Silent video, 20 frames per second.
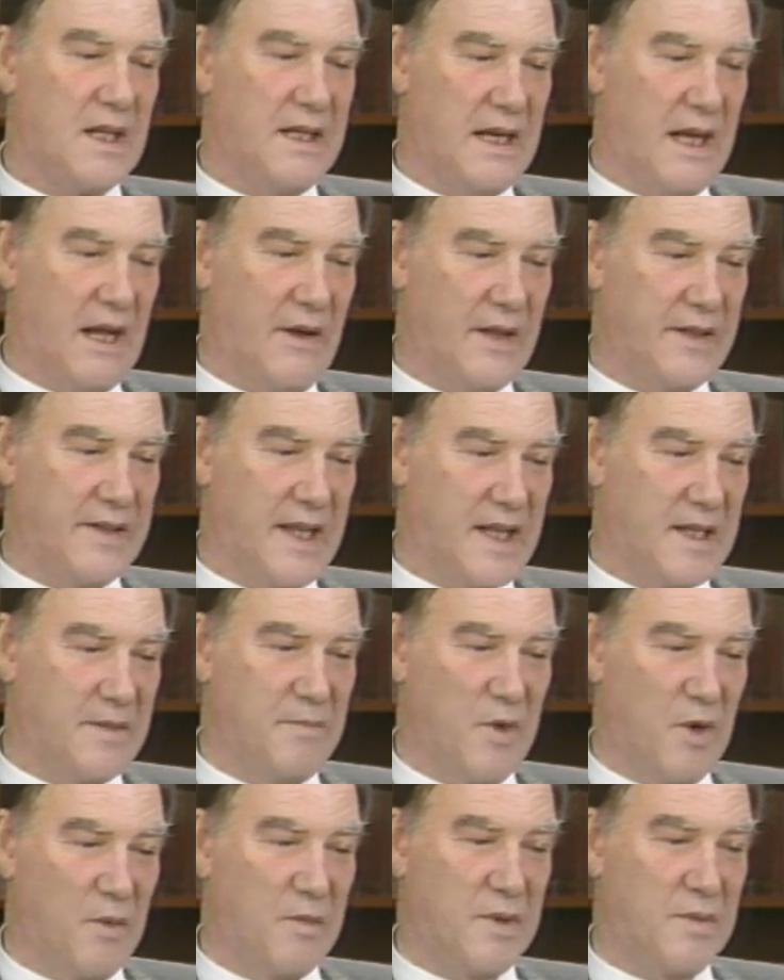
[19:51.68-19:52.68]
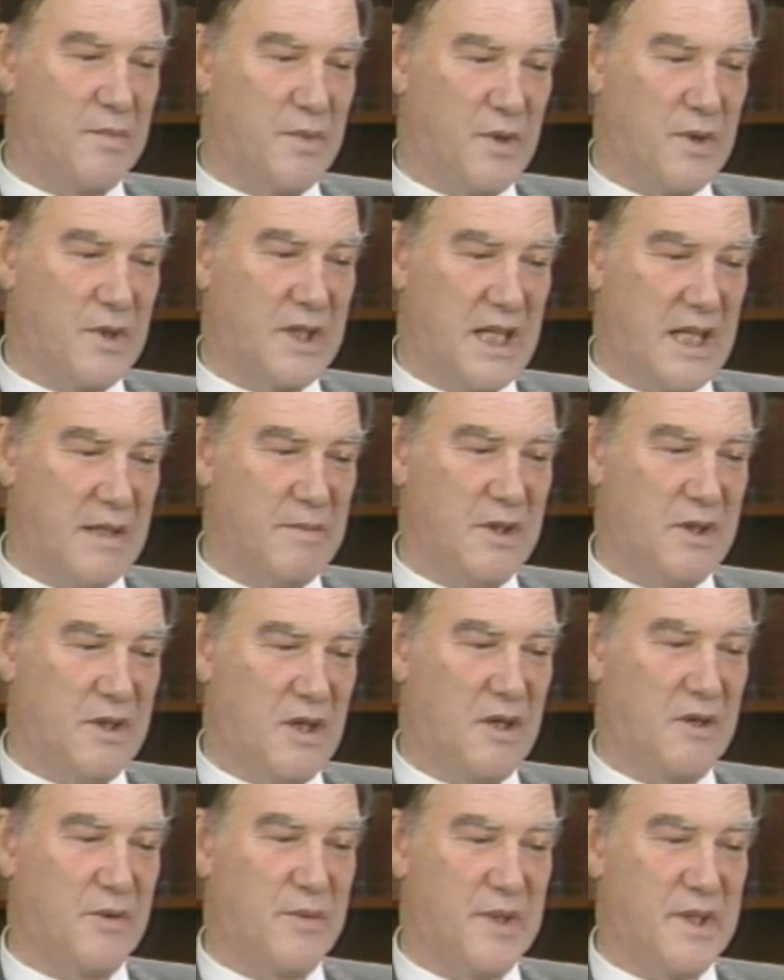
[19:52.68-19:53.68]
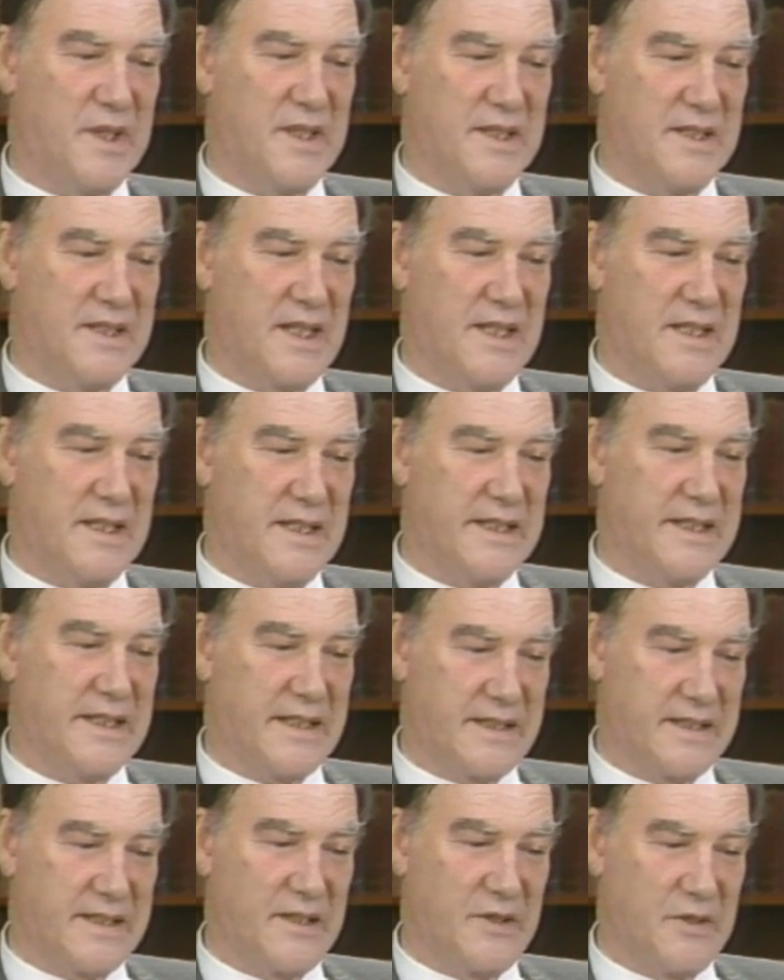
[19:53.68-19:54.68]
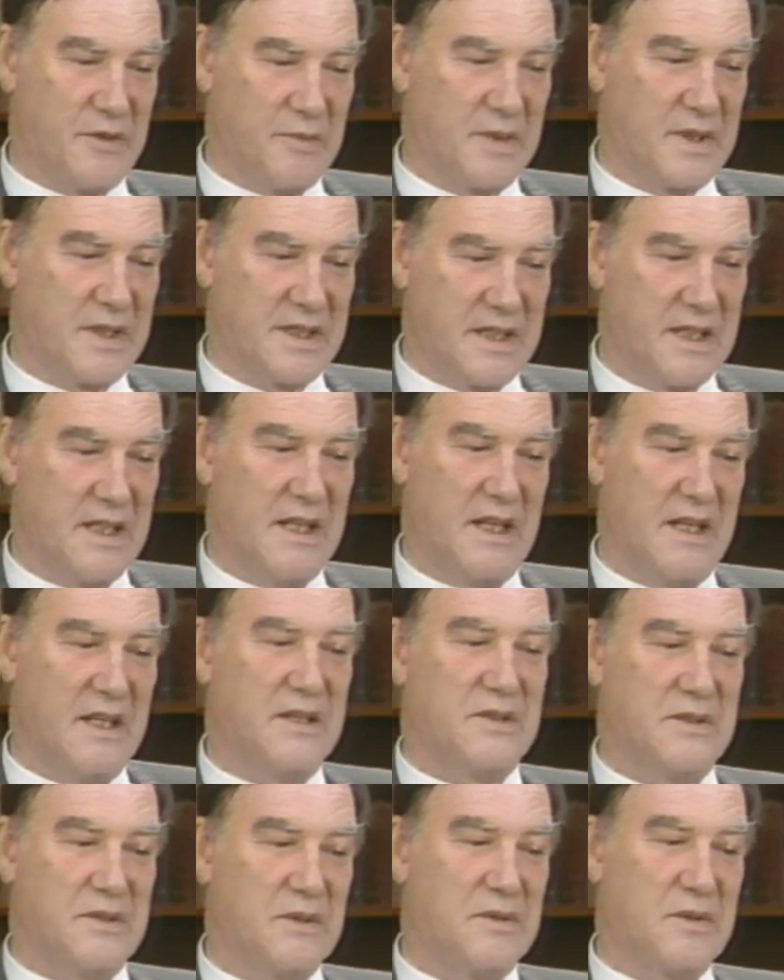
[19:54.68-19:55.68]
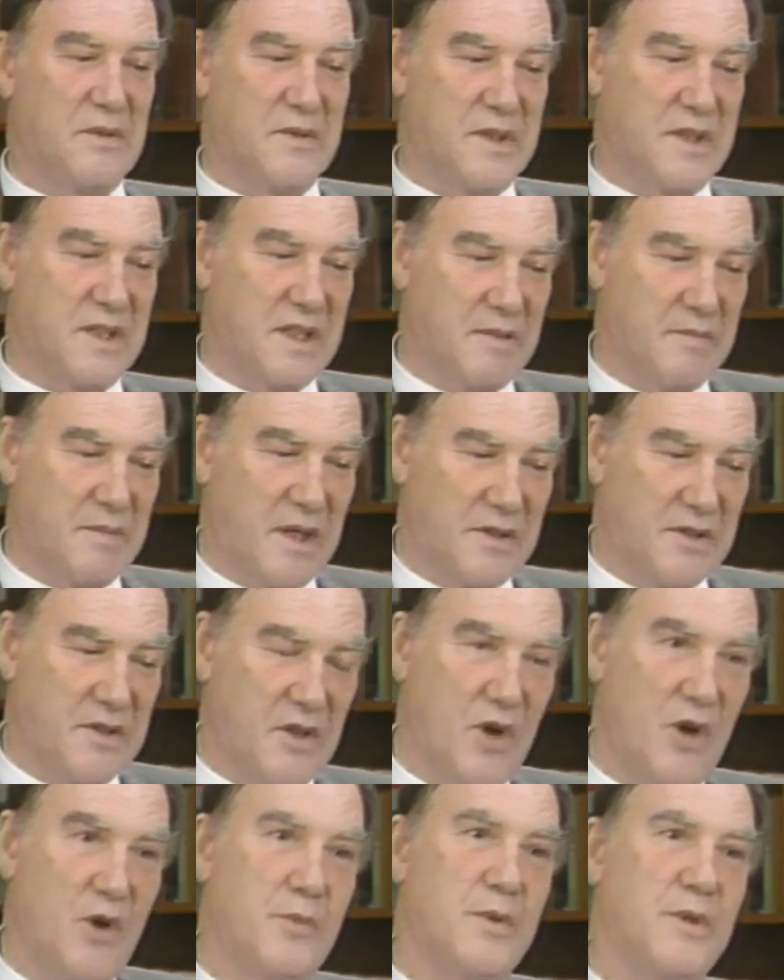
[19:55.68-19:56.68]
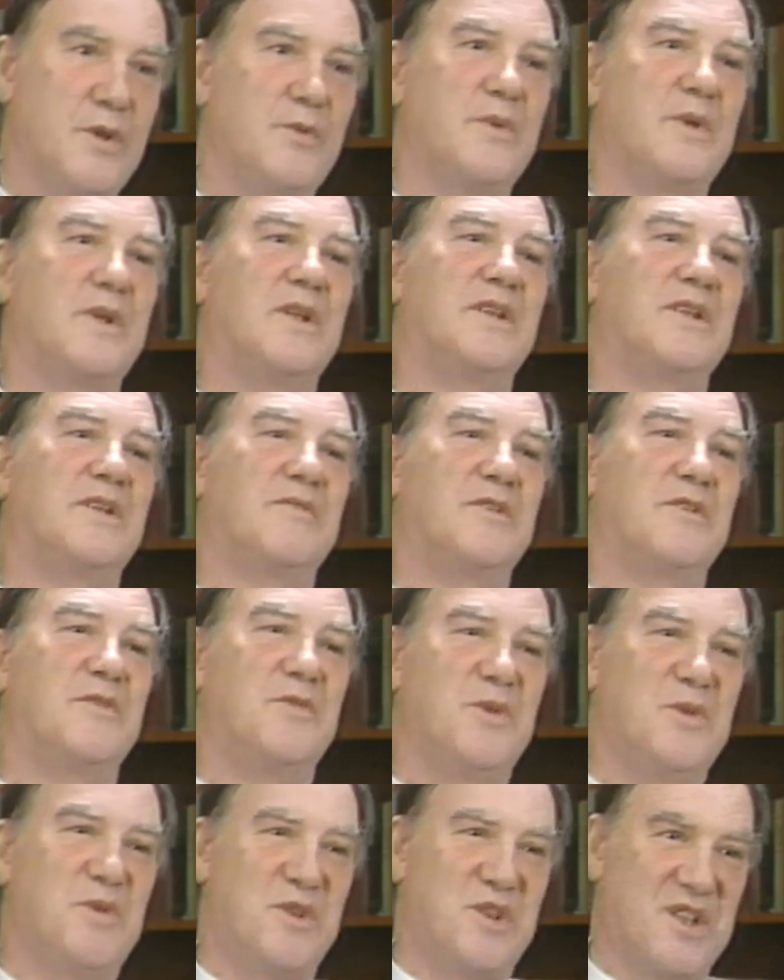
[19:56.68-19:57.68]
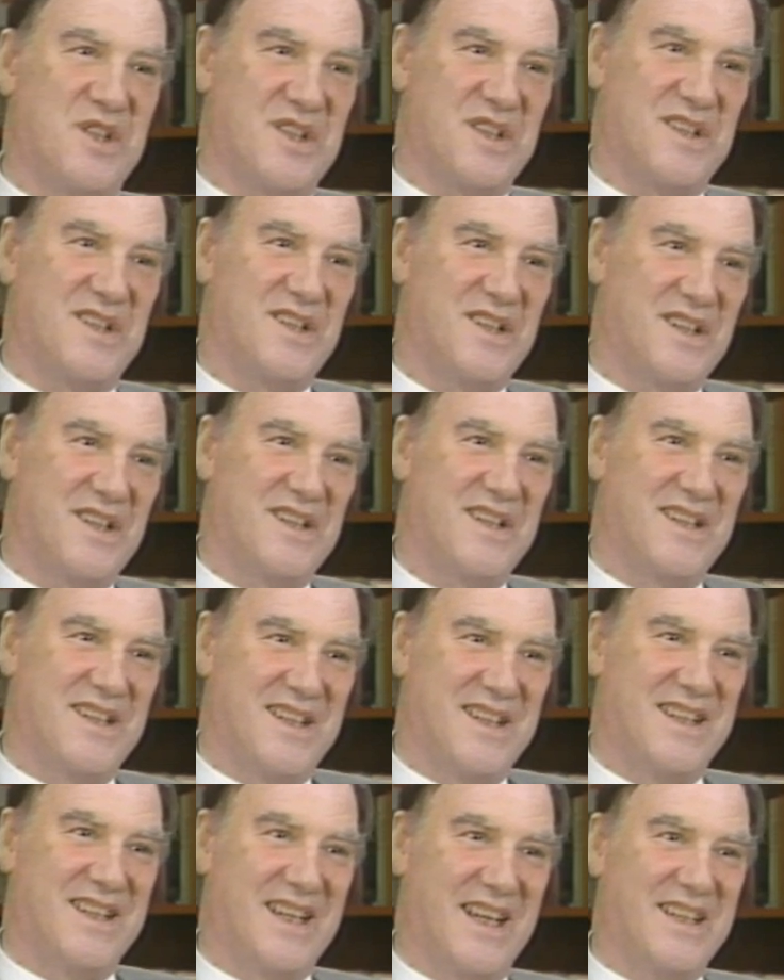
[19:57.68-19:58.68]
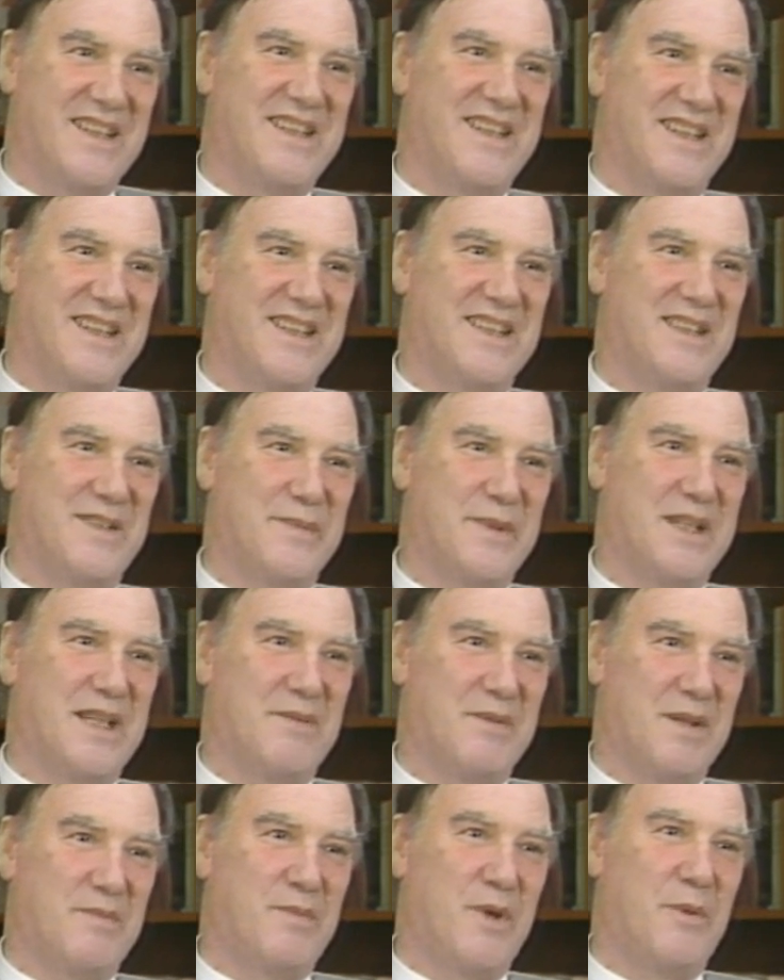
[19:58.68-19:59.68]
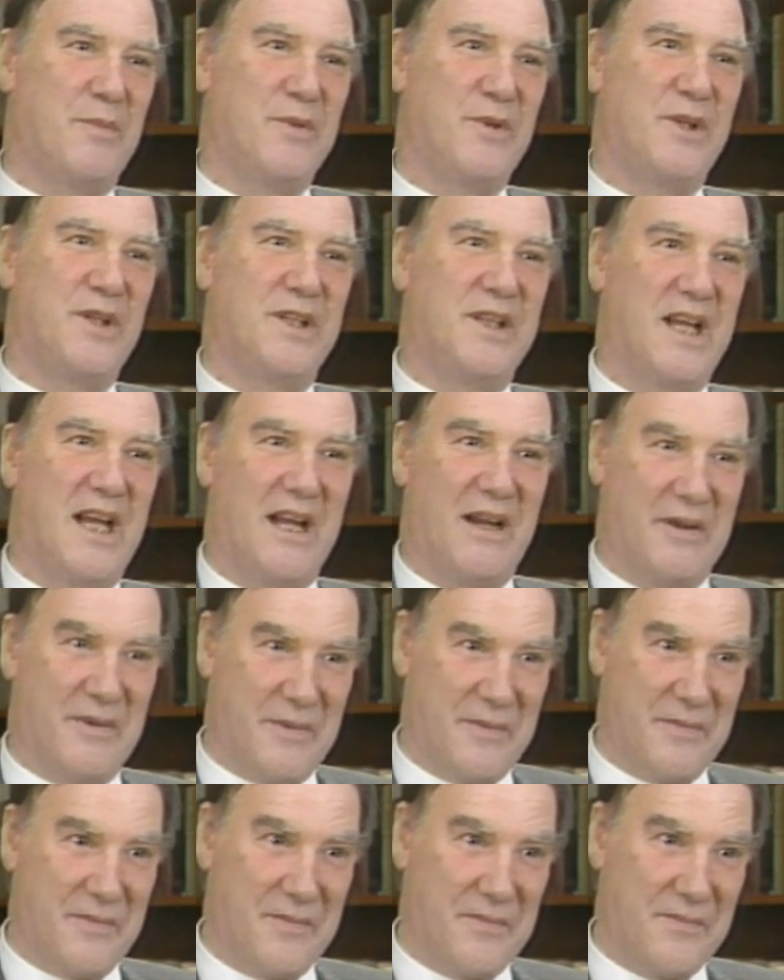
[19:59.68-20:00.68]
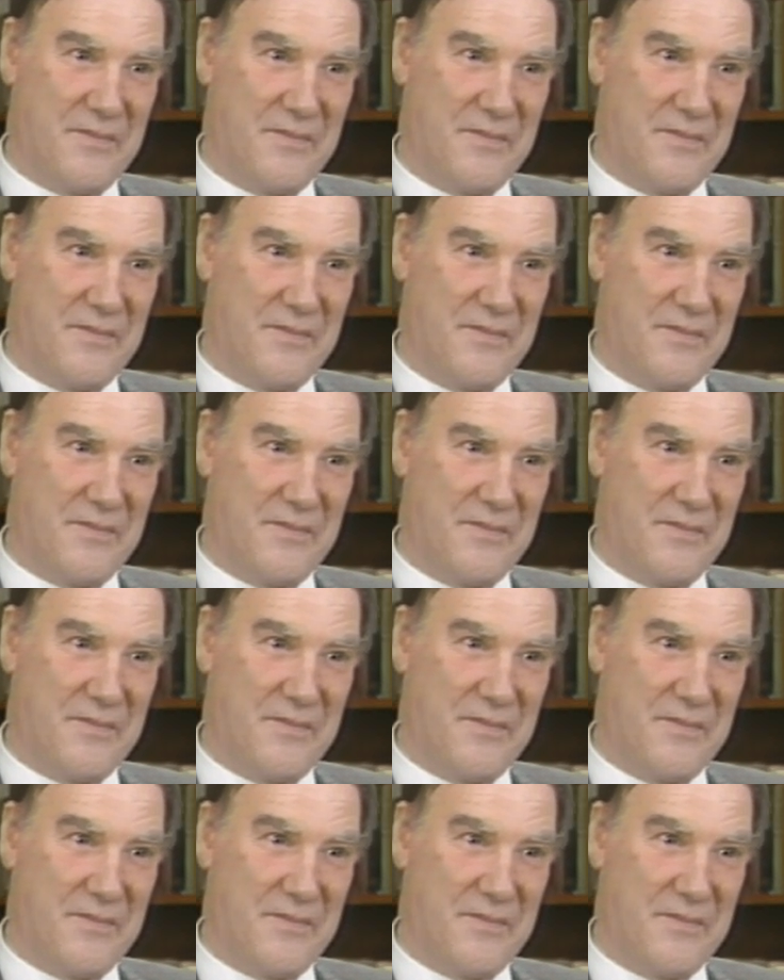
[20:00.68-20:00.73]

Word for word: Now, at that moment, Bohr came along with his ideas that you must sort of think about an open world of the future, an idea that is becoming popular now.